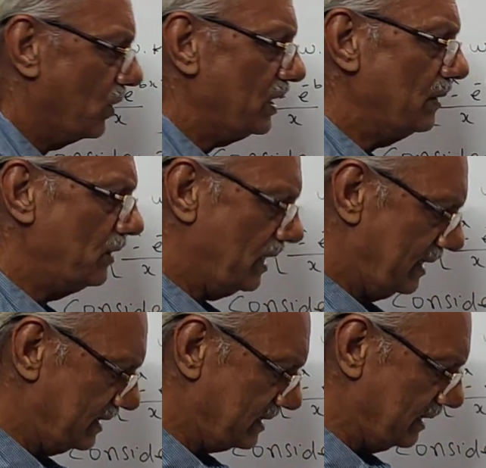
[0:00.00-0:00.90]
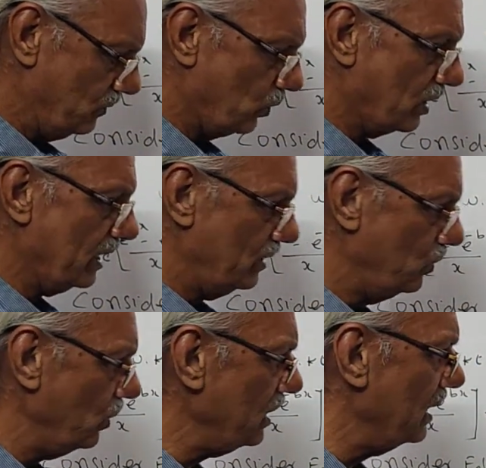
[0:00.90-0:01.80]
so are you able to understand what I
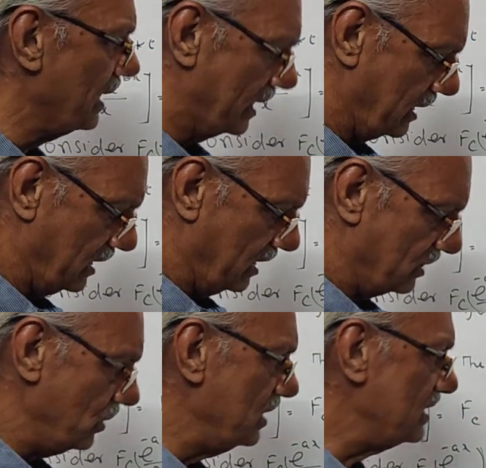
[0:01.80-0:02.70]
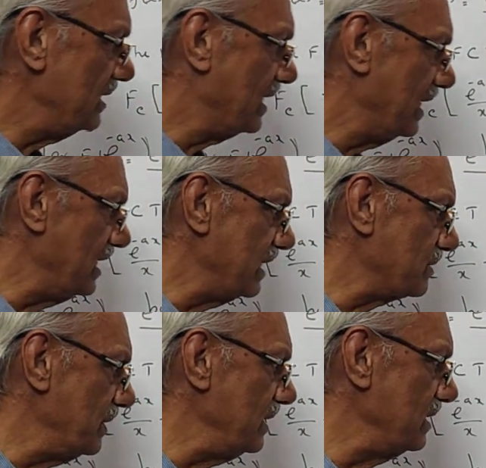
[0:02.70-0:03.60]
do here? So you see that I will
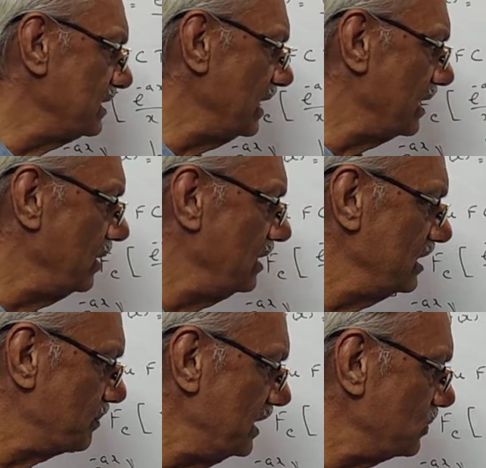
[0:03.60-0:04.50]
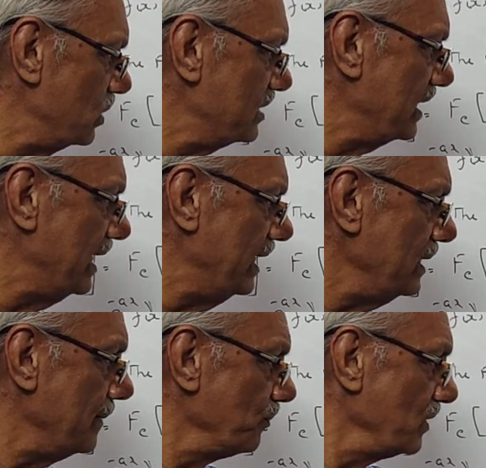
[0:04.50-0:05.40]
explain this in this place once
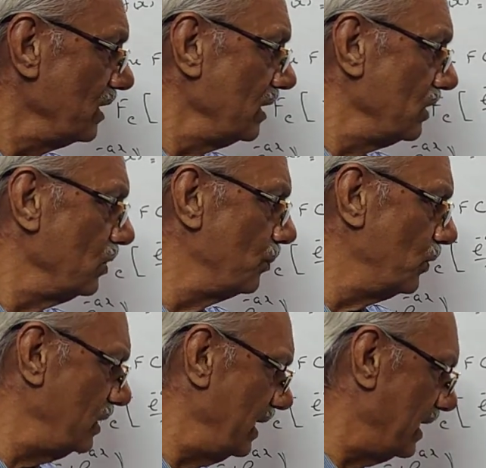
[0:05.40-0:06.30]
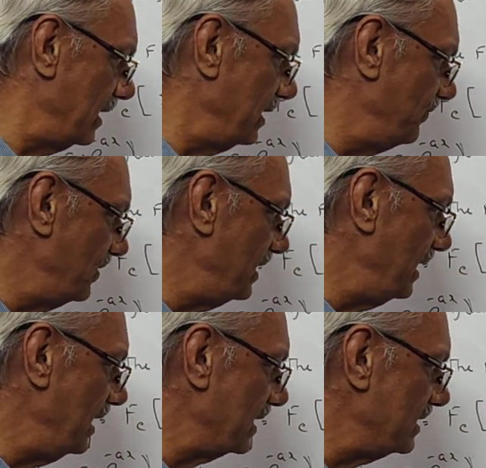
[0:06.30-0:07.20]
again. You put
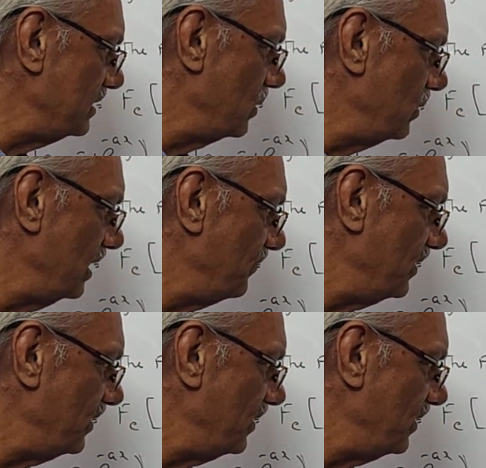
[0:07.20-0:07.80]
infinity, x is equal to